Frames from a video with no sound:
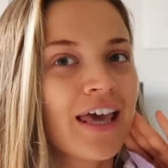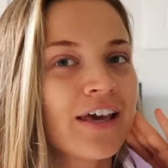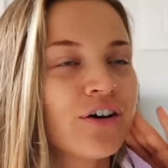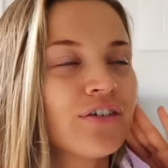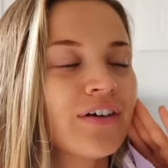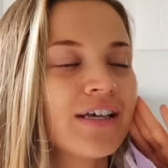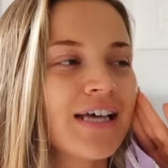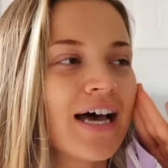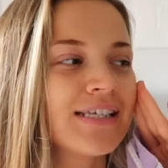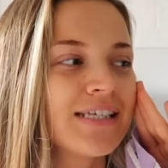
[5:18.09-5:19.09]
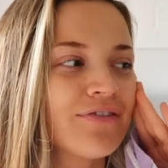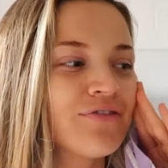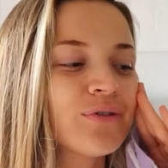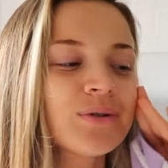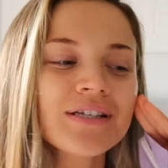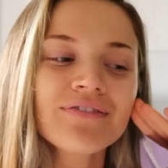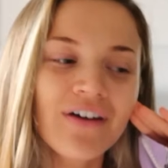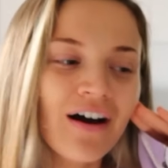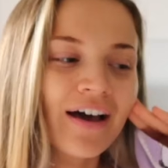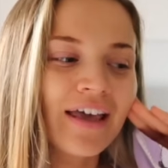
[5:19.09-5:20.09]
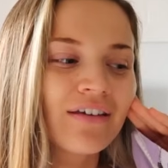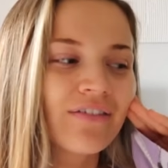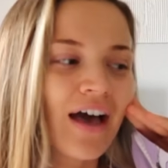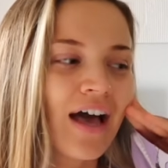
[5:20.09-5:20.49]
Kickoff is at 7:45,